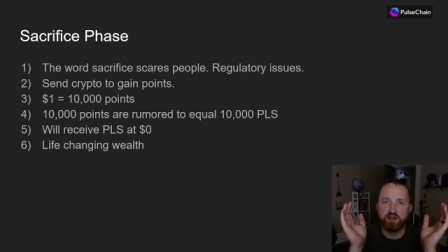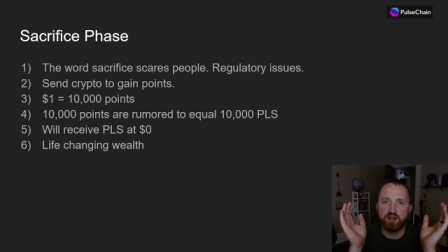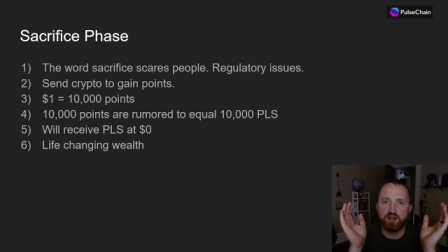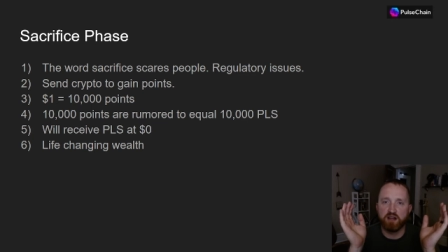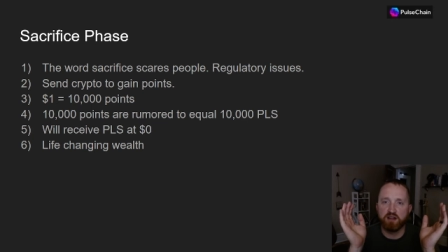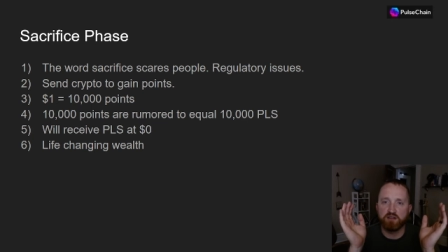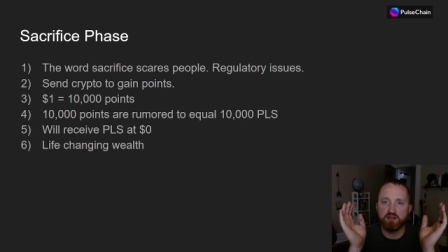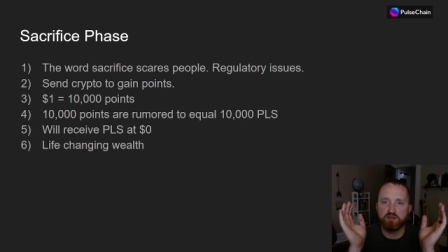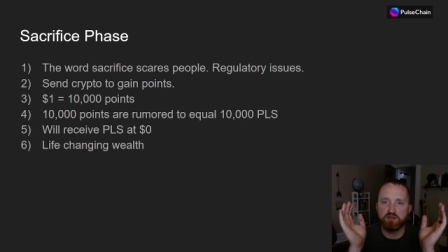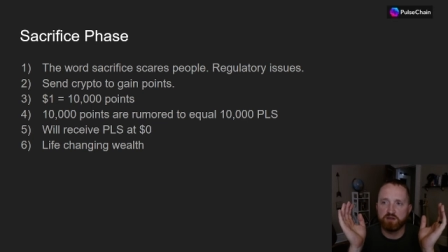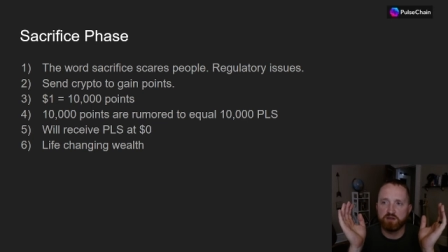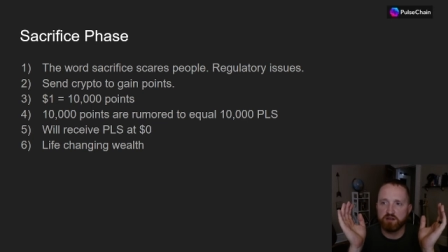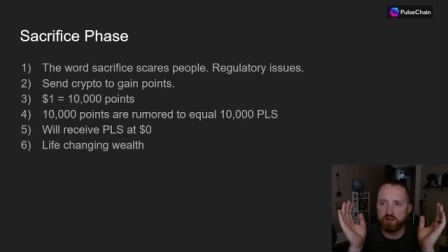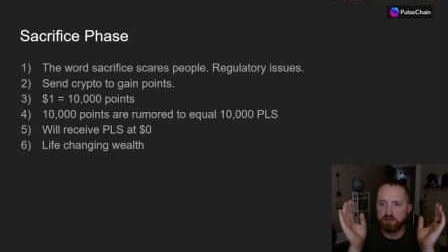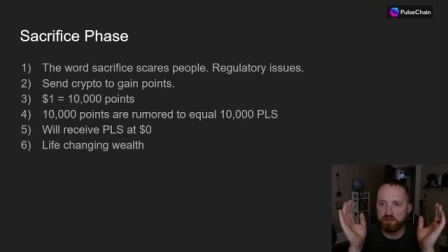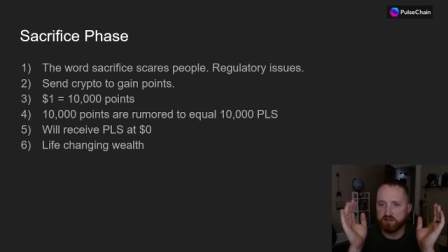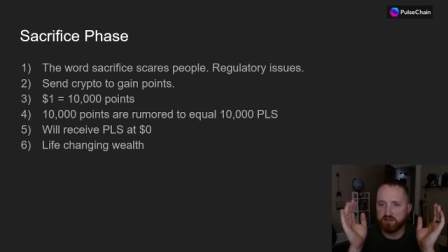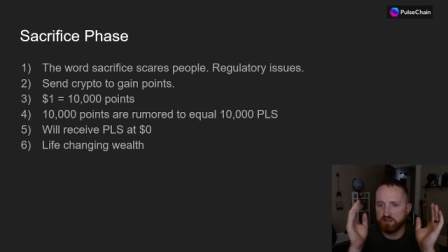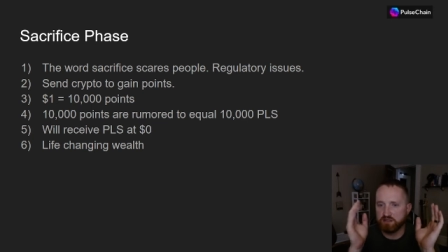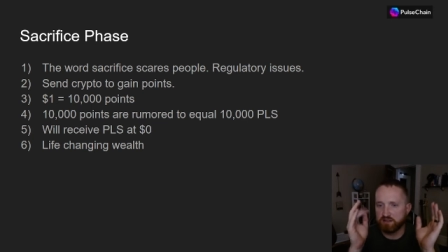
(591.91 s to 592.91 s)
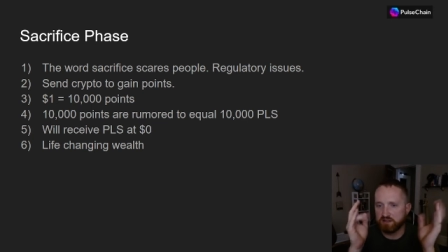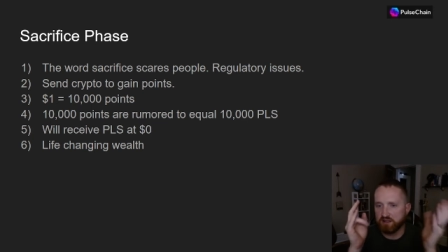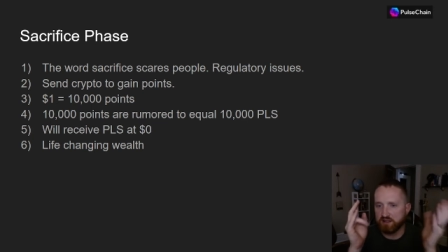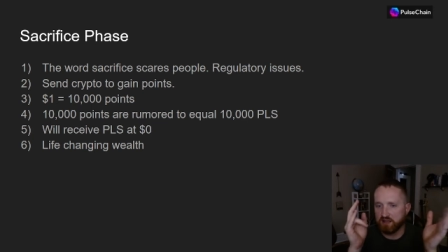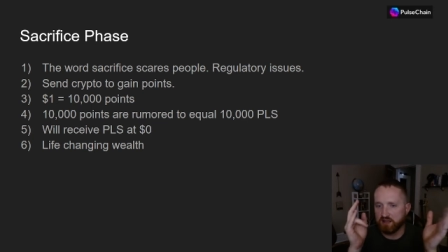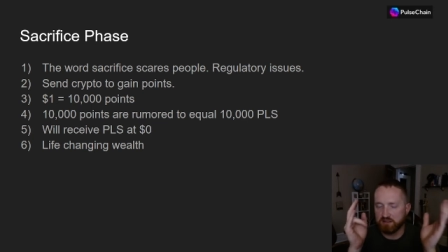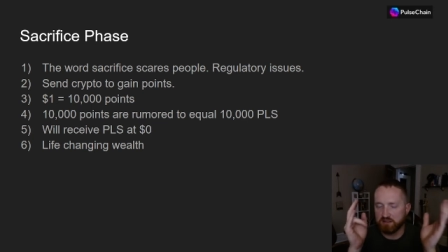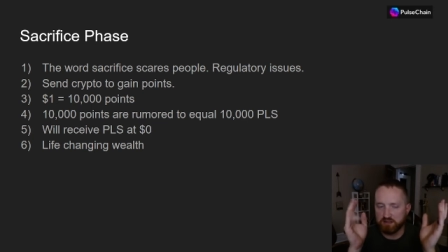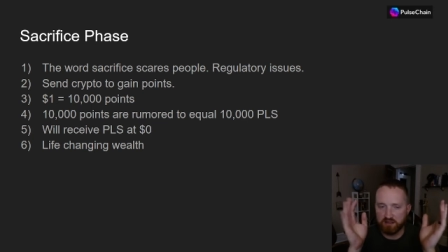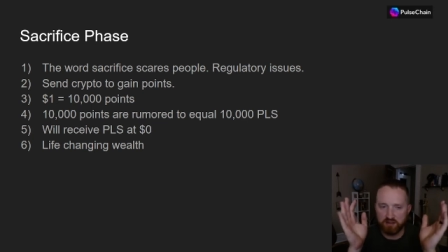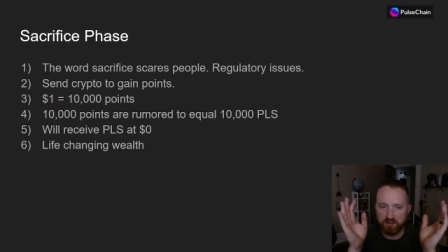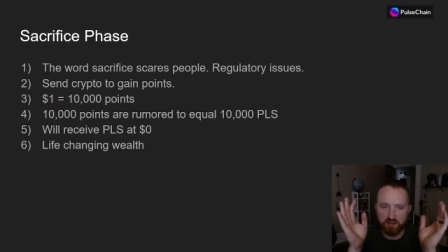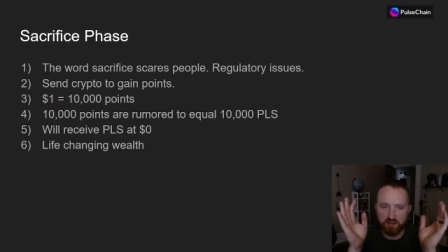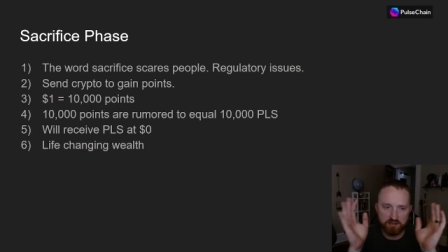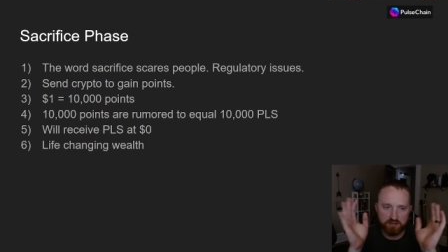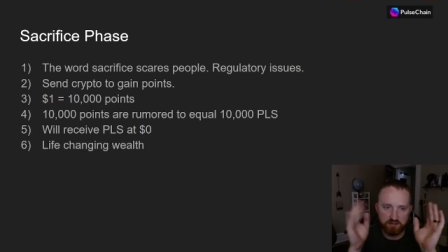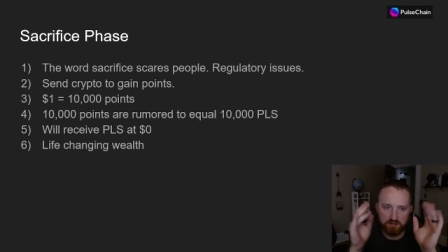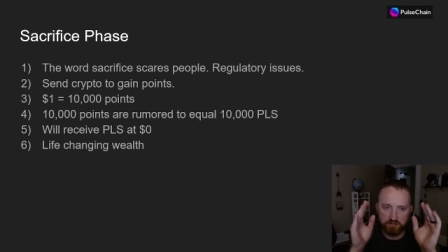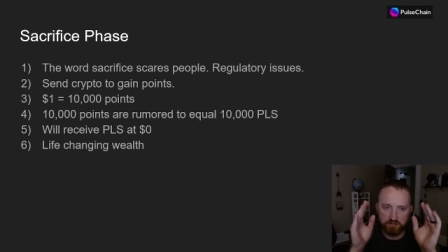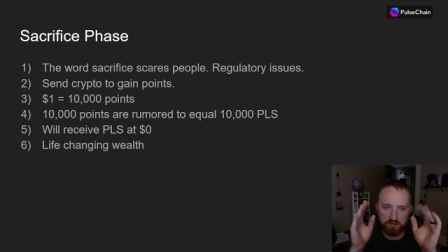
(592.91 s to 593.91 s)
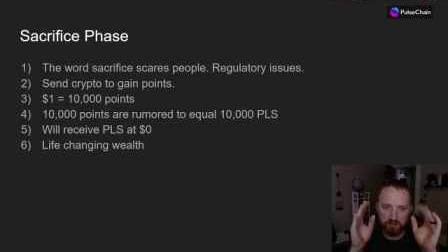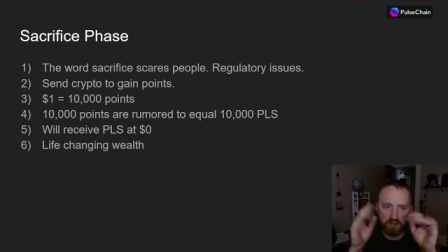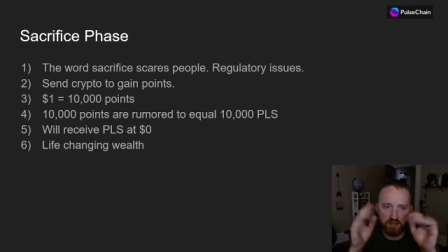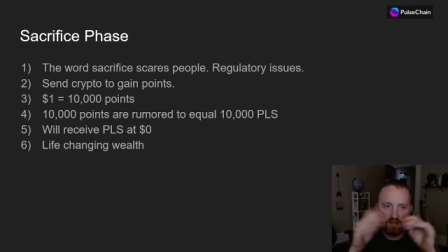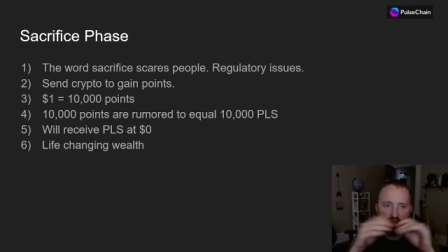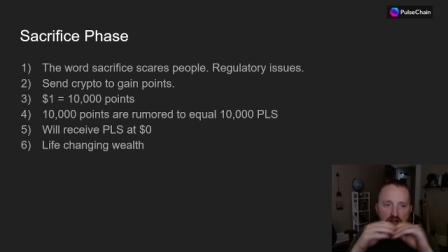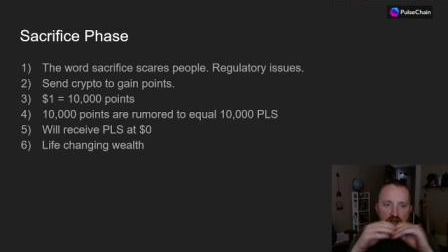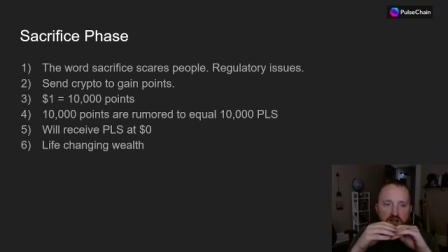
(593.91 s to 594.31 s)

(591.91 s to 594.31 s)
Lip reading: We're not going to say that it's going to launch at $3.